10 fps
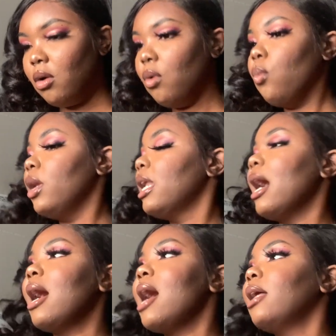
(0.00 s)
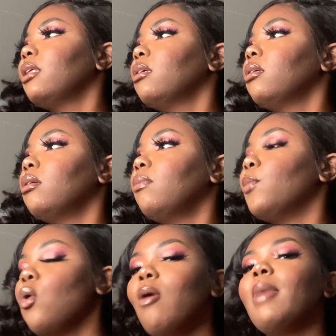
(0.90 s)
when I
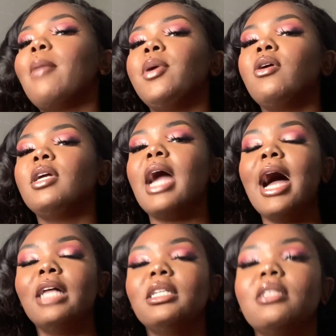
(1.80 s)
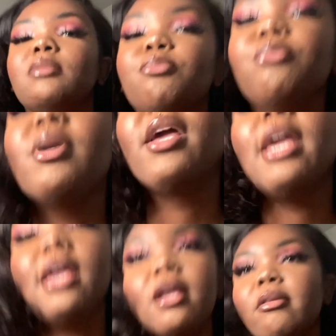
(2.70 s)
on my period, I
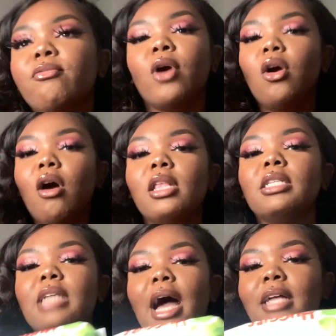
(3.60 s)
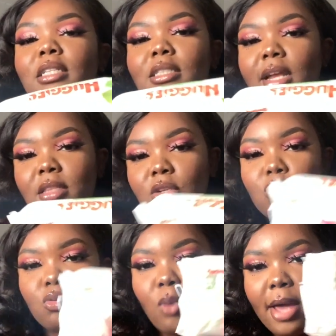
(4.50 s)
just like to
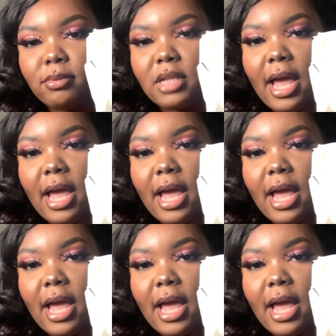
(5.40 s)
use wipes.